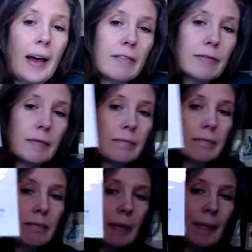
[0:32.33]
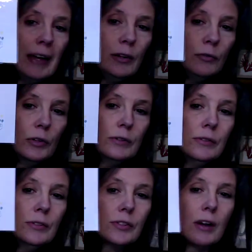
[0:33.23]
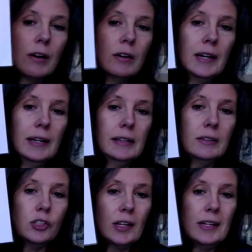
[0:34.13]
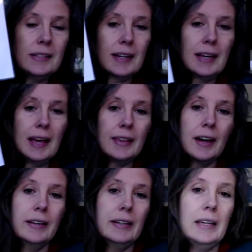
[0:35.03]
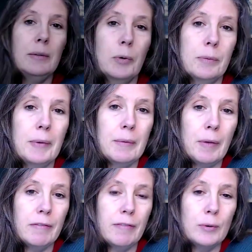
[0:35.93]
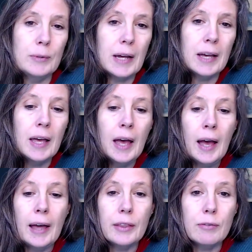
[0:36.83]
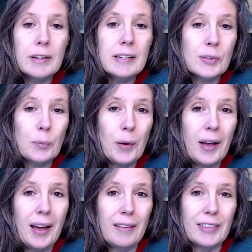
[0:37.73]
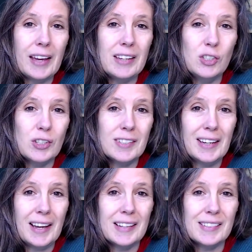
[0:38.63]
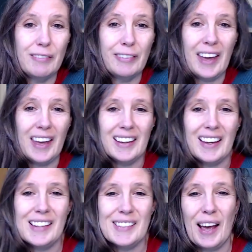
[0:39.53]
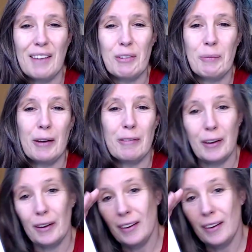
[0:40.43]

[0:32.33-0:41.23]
have my main rules on a little sheet here that I keep with me in my folder. And the reason why I have that is just in case I forget, in case I have a bit of